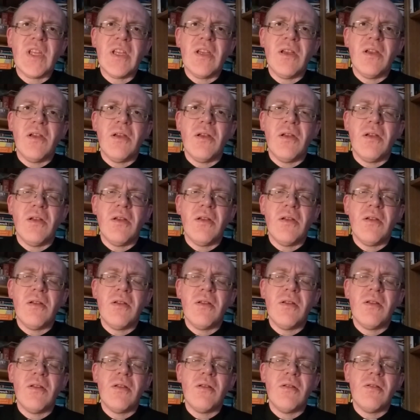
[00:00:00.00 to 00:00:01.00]
uh,
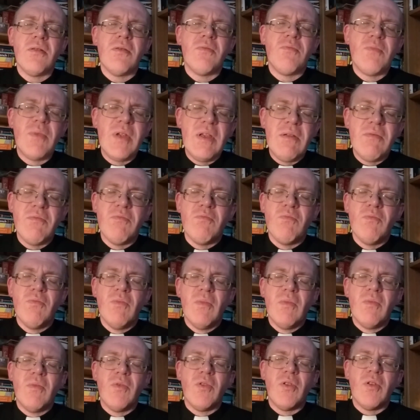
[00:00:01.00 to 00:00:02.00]
uh, uh, uh
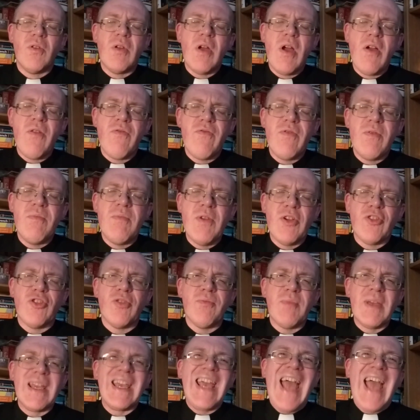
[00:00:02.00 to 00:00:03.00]
every bishop being